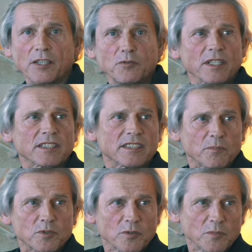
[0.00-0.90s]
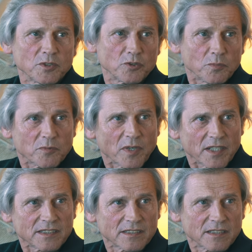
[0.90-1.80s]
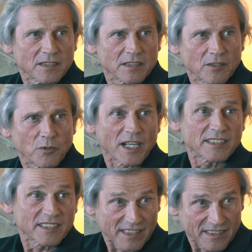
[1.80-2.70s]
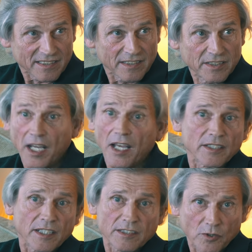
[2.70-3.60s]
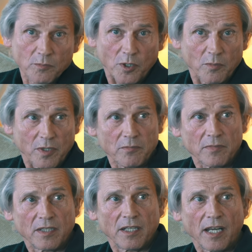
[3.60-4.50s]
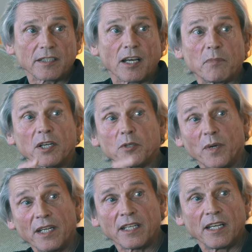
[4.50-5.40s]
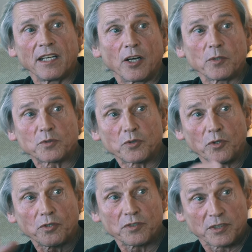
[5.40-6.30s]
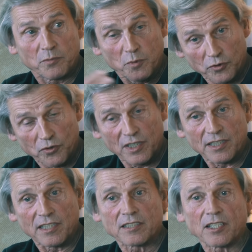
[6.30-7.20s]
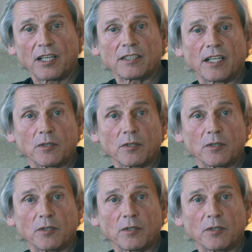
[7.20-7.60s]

can you accept to be supervised or assessed? Yeah, that's no problem. And by the way, I observed she brought her little child